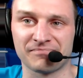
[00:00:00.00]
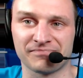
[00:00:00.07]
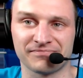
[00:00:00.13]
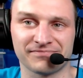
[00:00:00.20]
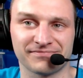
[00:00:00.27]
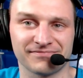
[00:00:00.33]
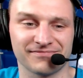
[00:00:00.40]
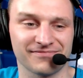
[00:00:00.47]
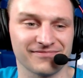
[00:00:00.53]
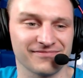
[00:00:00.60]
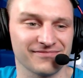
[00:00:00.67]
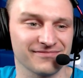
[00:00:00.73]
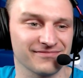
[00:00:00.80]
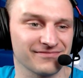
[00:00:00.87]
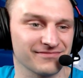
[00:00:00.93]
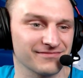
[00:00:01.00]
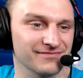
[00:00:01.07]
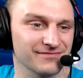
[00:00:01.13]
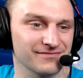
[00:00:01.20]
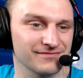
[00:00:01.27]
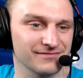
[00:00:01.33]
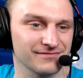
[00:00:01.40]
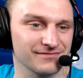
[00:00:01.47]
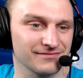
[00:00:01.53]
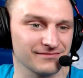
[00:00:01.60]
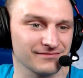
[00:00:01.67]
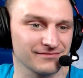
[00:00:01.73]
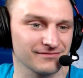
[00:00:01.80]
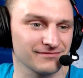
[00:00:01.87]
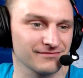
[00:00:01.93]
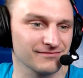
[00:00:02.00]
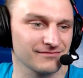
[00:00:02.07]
(silent)